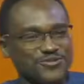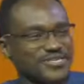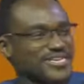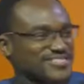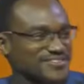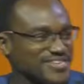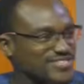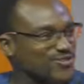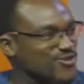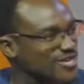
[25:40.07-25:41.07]
oh, there's grace,
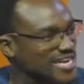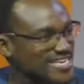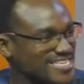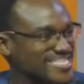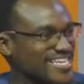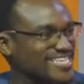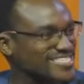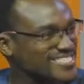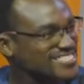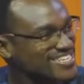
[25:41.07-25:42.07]
God
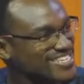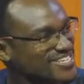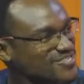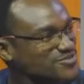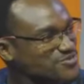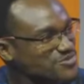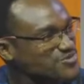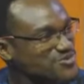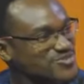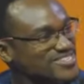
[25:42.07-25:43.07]
understands. So
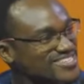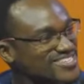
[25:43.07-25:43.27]
people...